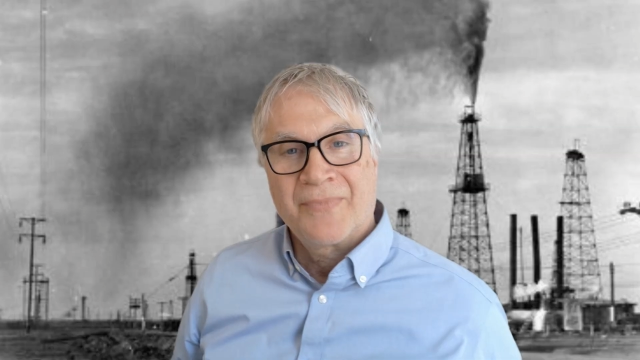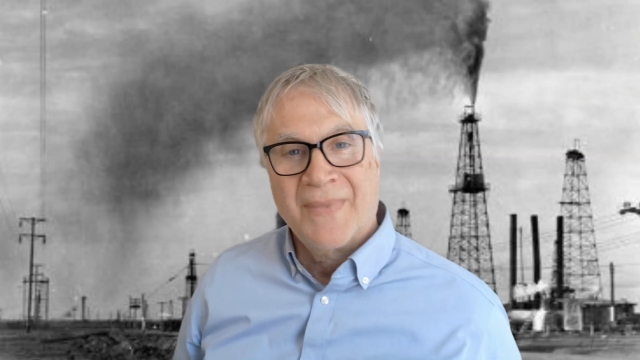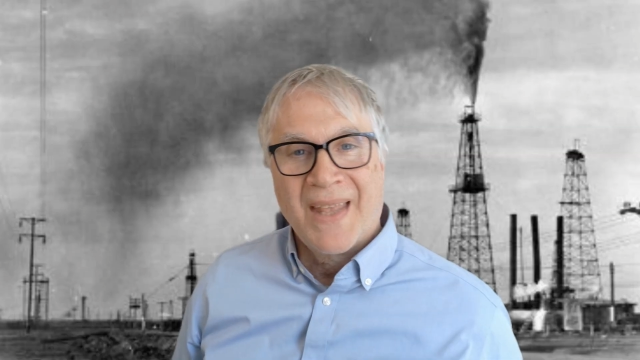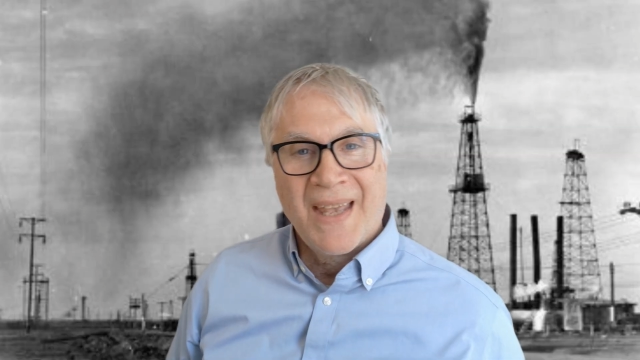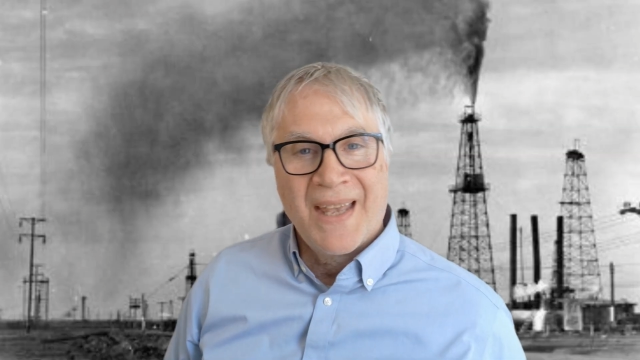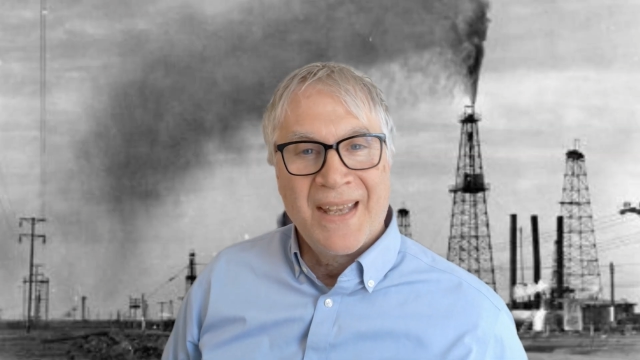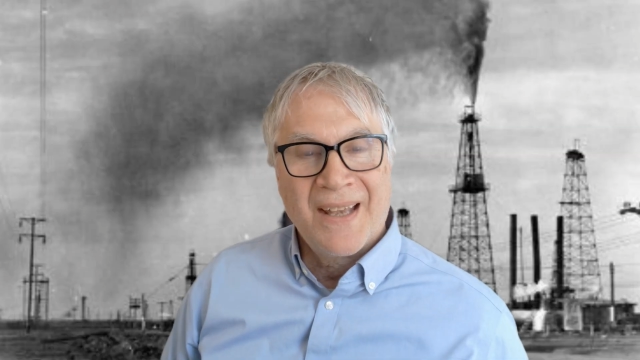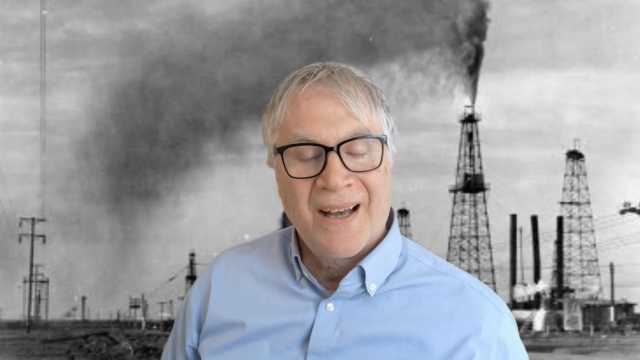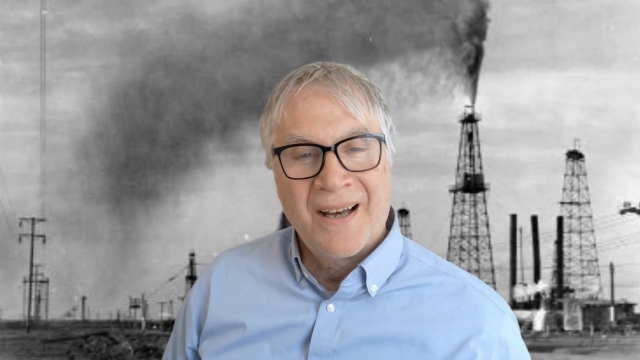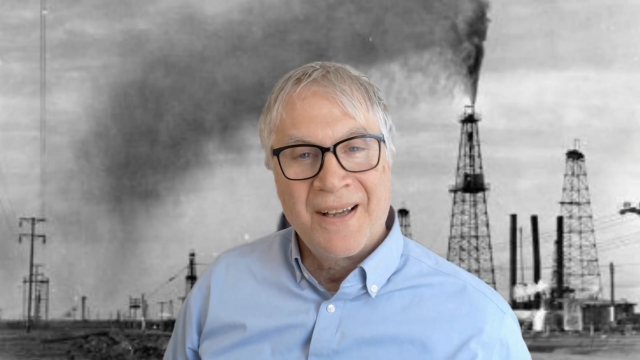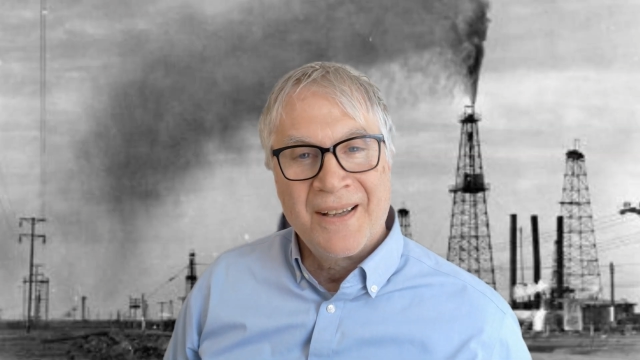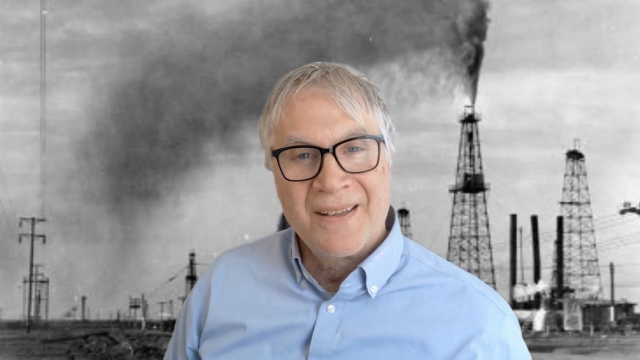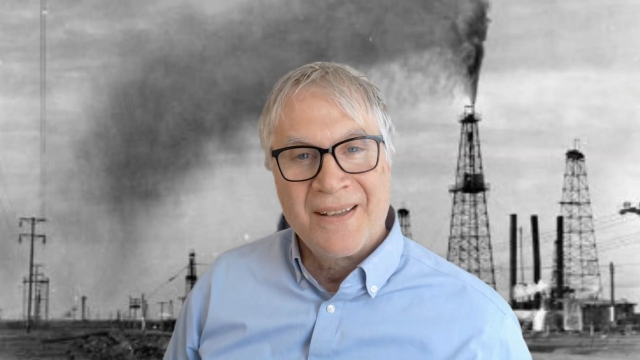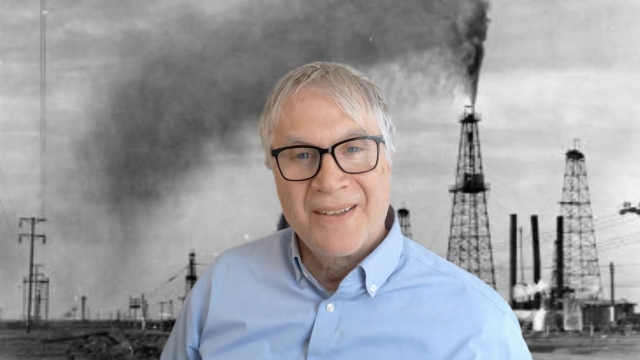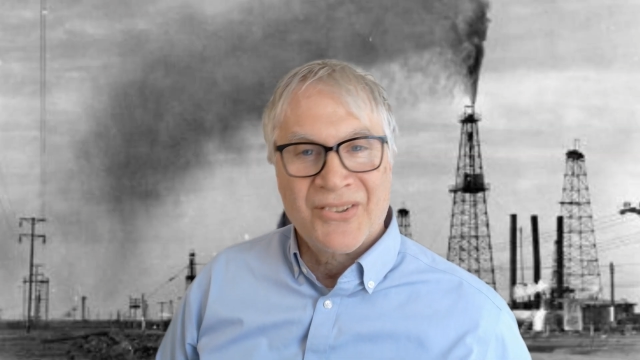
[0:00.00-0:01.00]

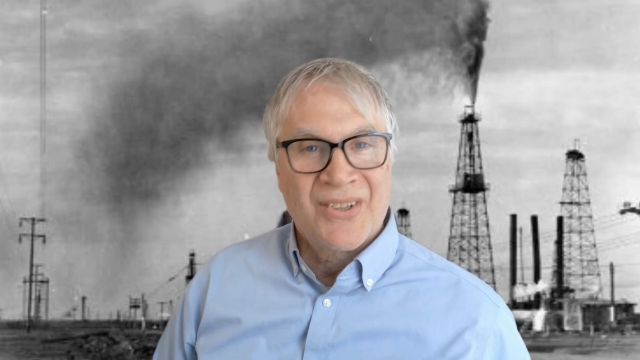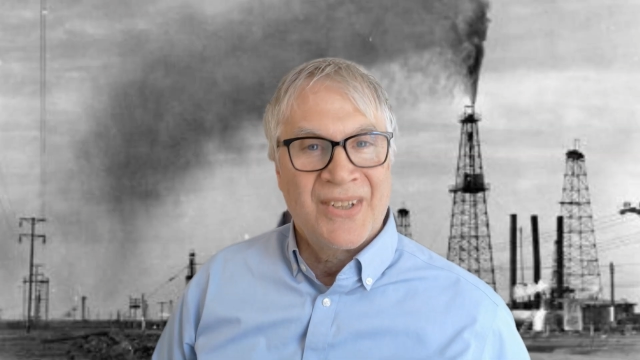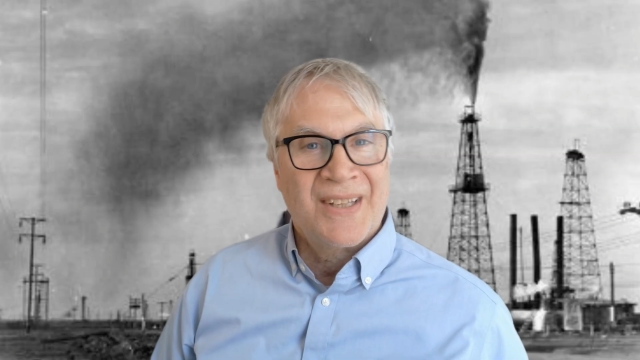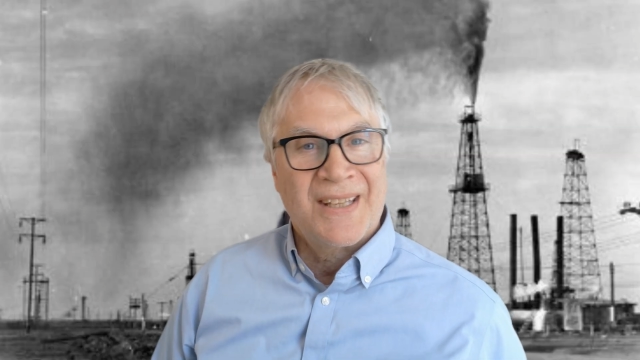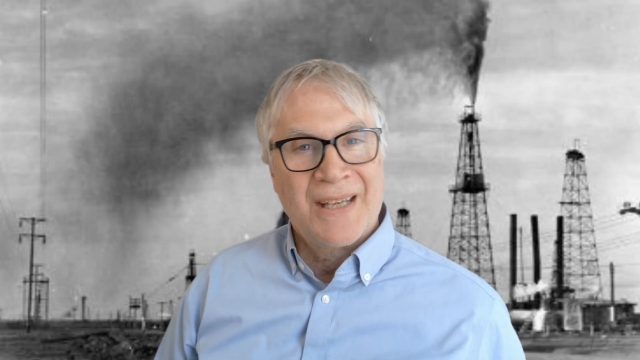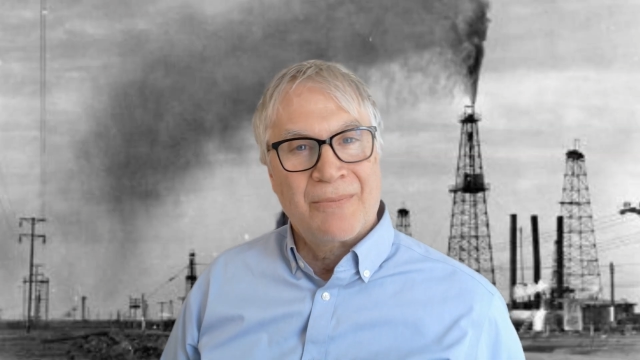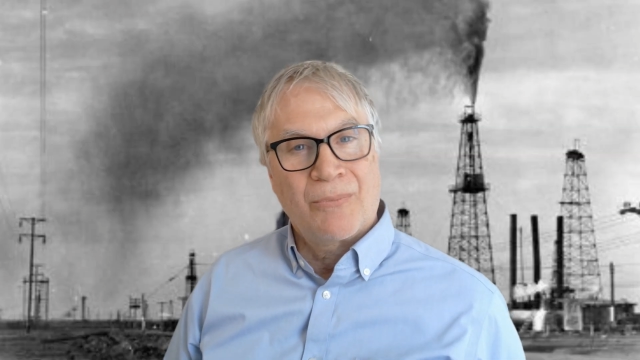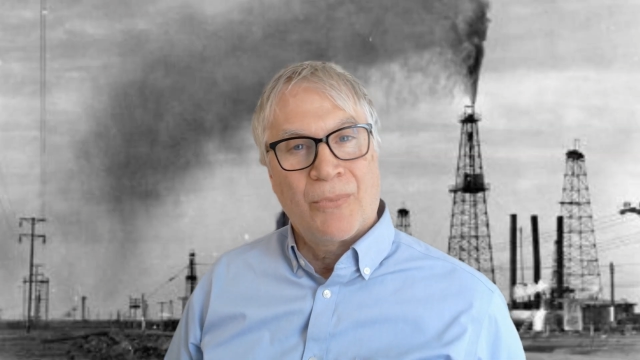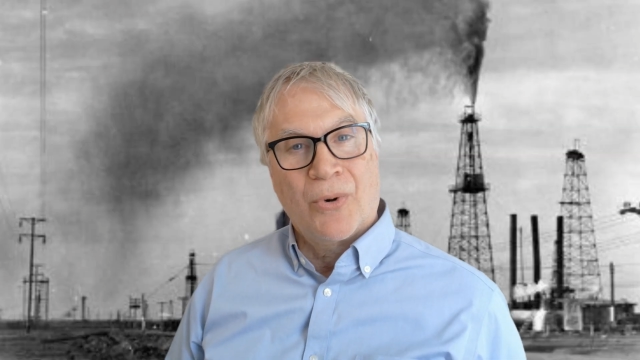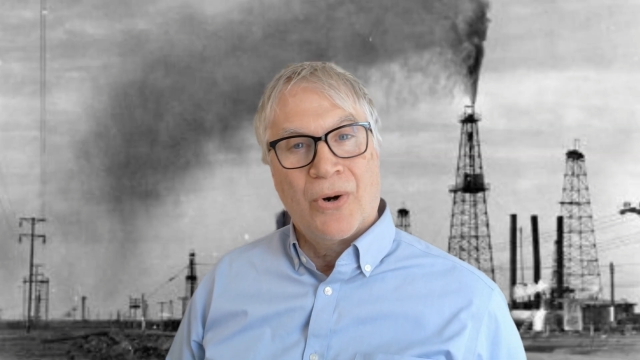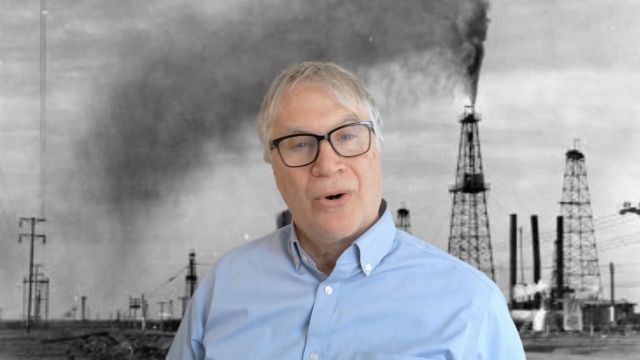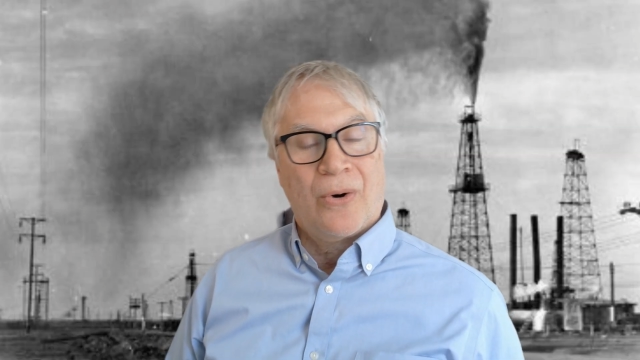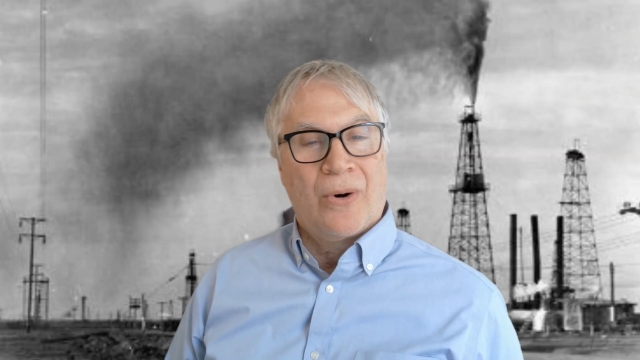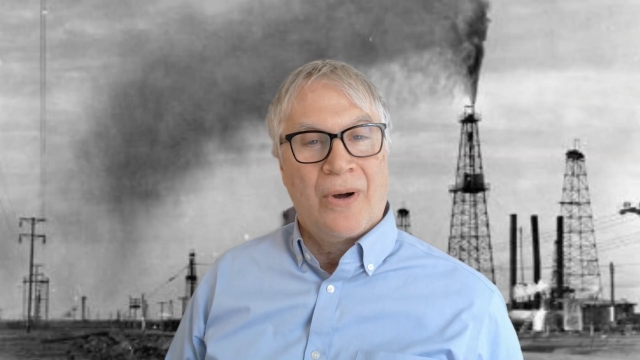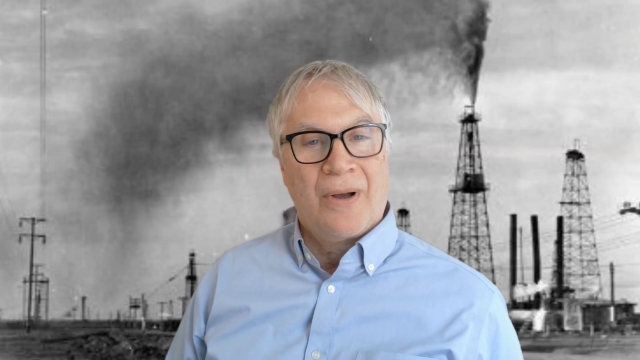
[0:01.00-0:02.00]
AI is going to get
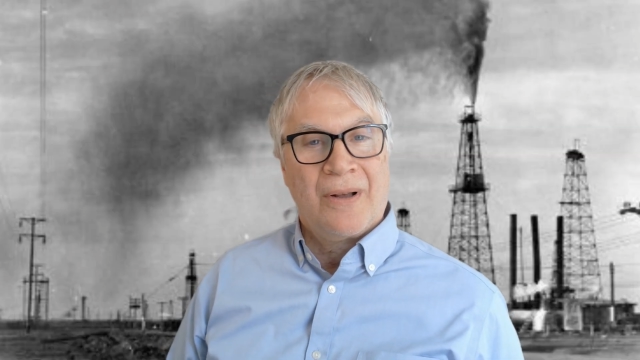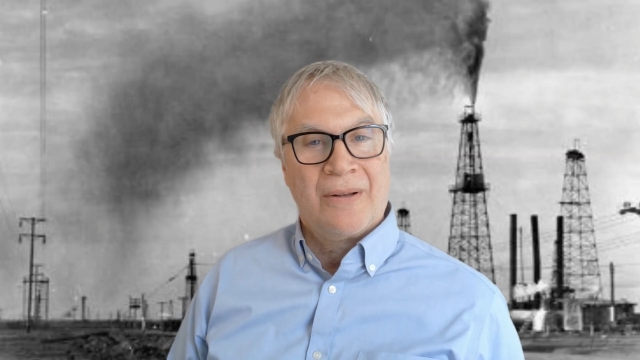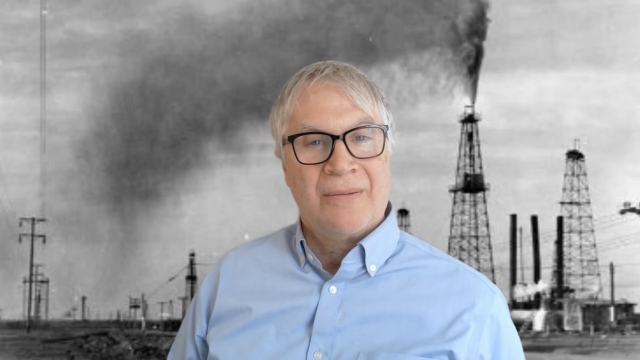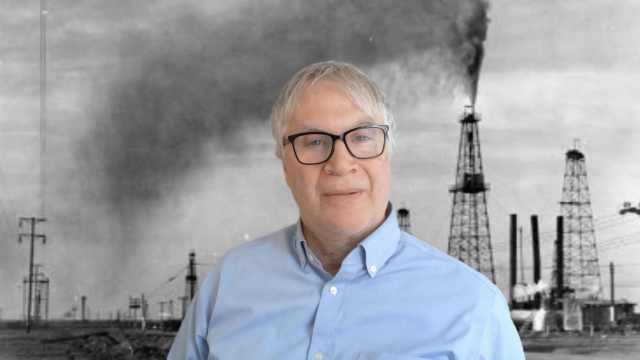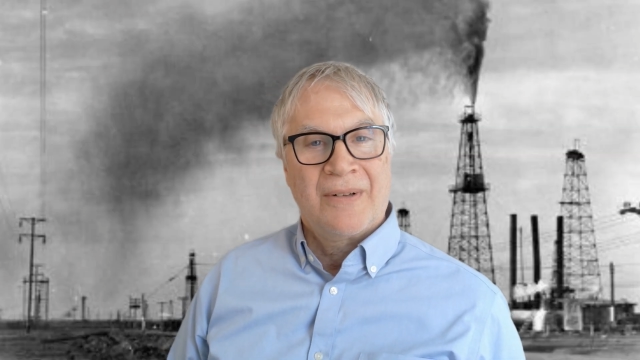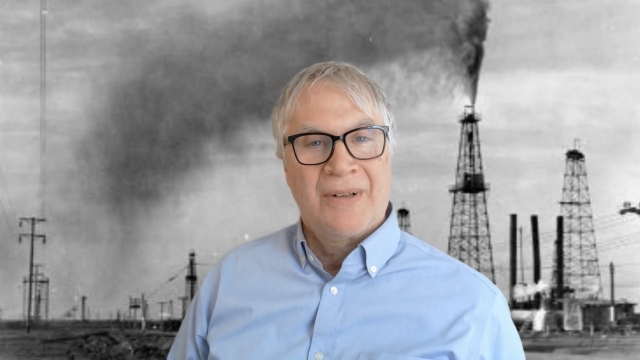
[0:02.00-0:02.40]
more oil.